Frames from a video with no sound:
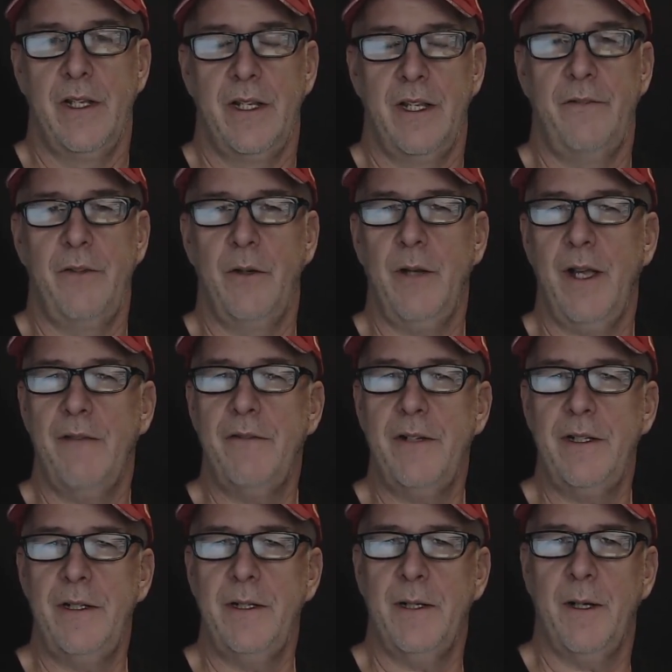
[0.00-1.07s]
If you have
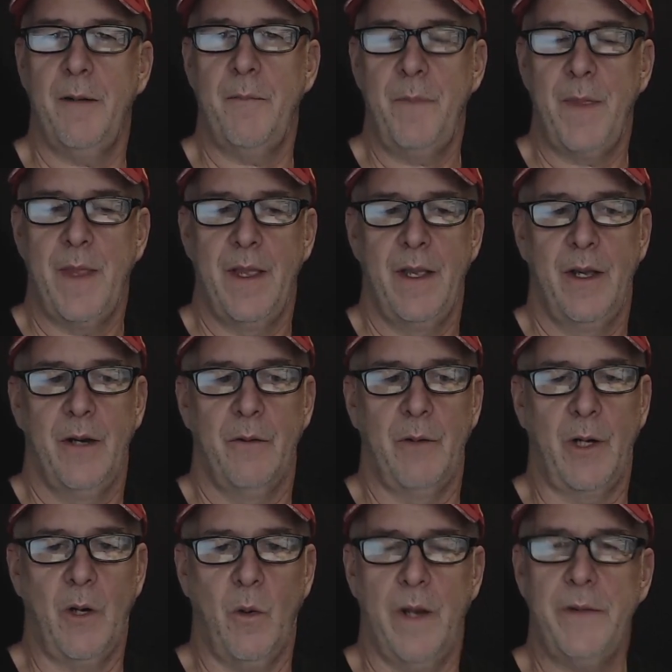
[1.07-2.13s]
any um,
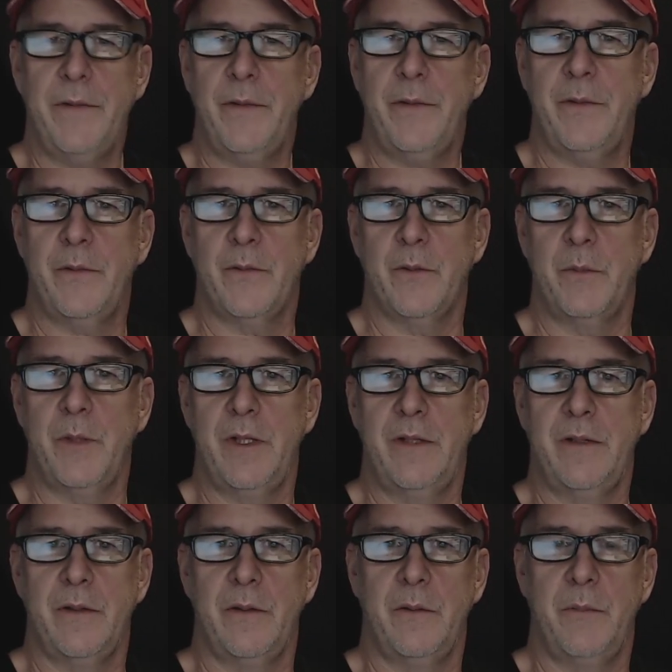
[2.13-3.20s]
requests for me
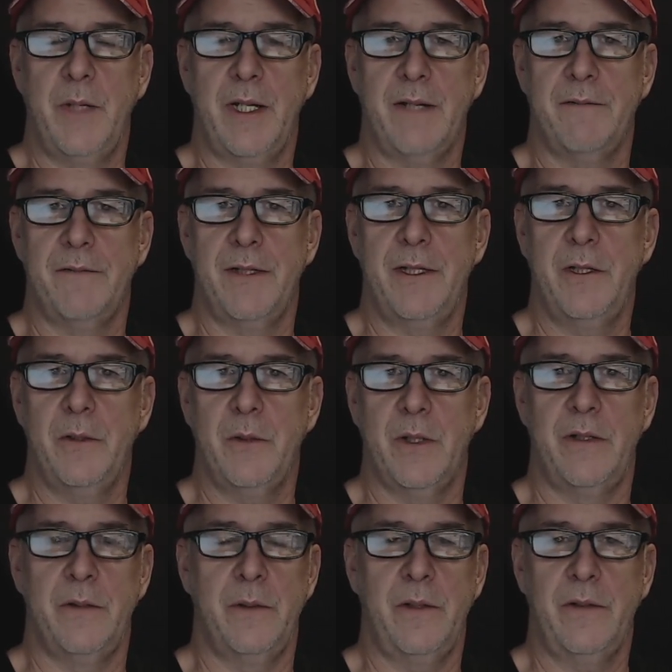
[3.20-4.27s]
to make a video on
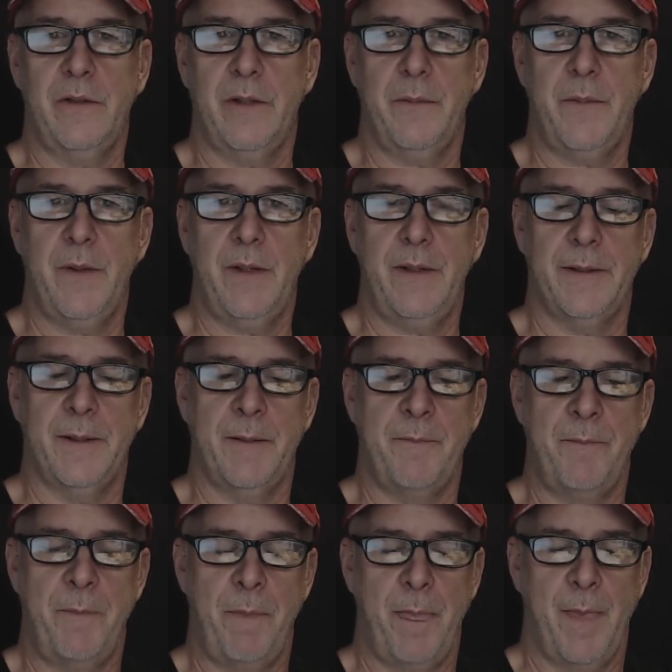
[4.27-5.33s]
doing something, um,
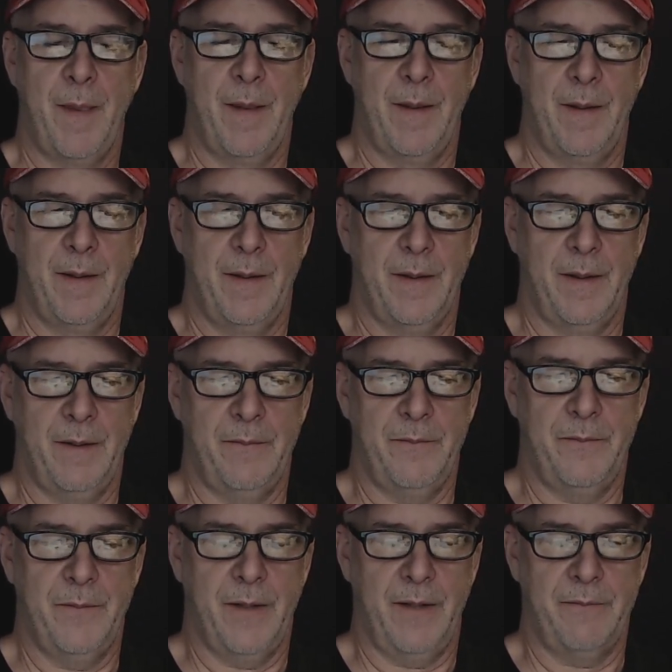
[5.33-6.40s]

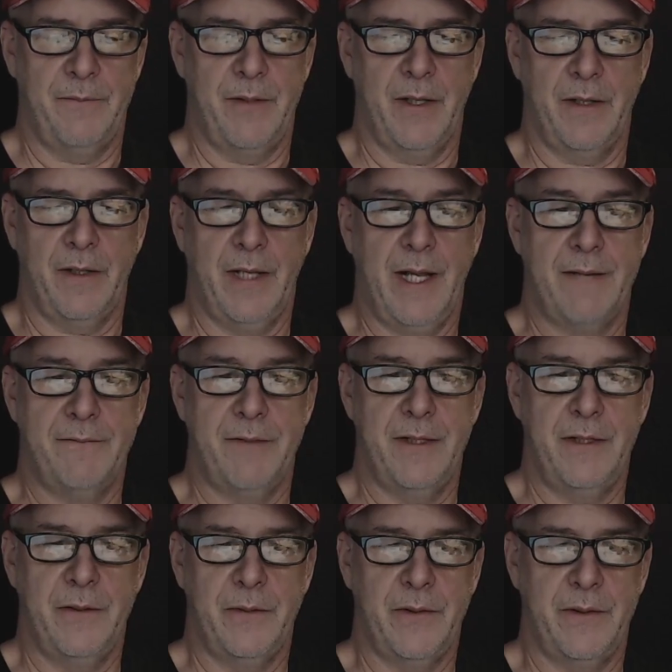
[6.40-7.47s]
I've I've done a lot of
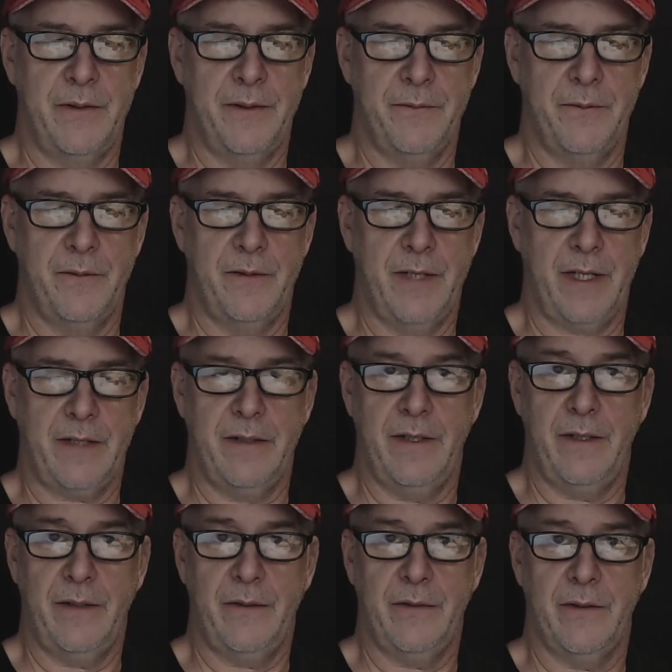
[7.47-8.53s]
videos on different
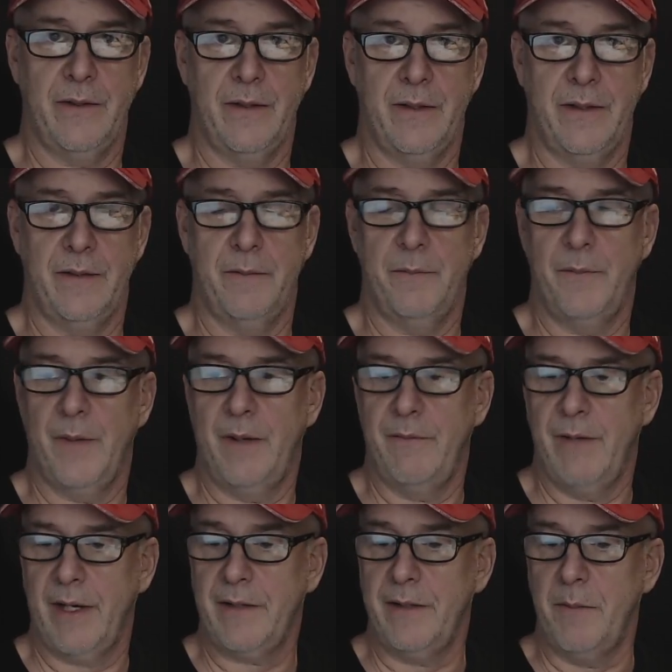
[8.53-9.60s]
techniques. Uh, I've
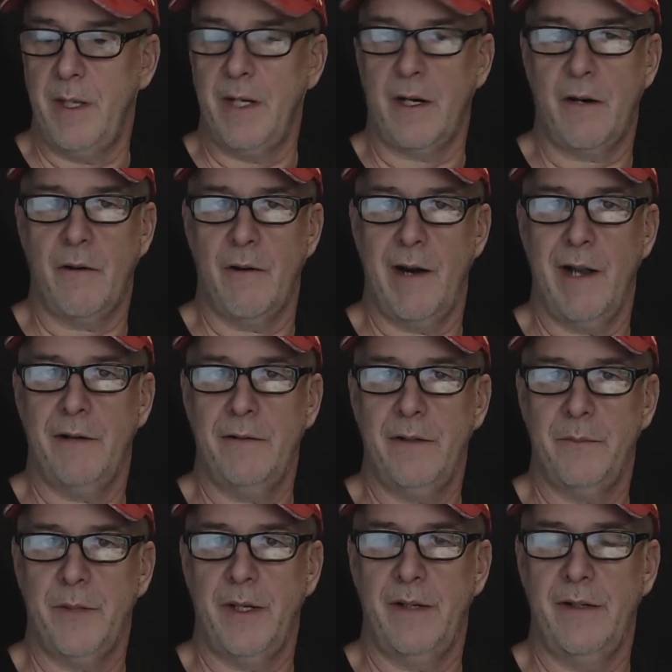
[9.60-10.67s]
actually made a crown
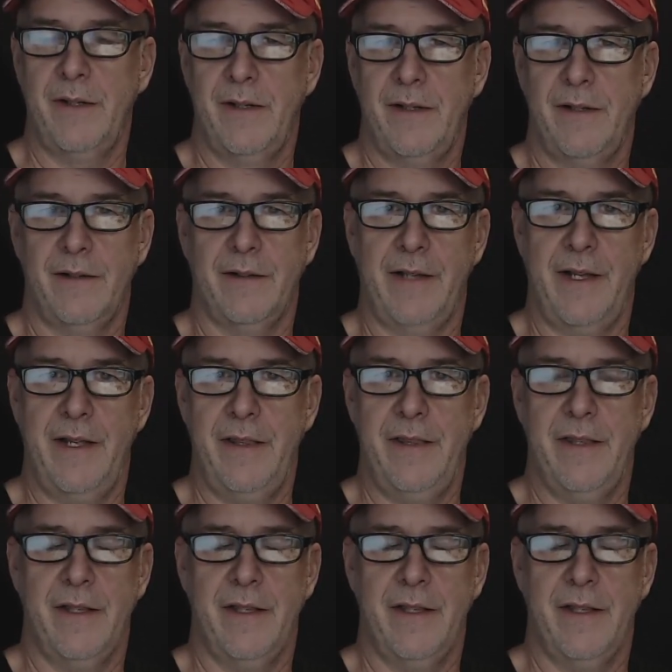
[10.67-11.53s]
on my lathe.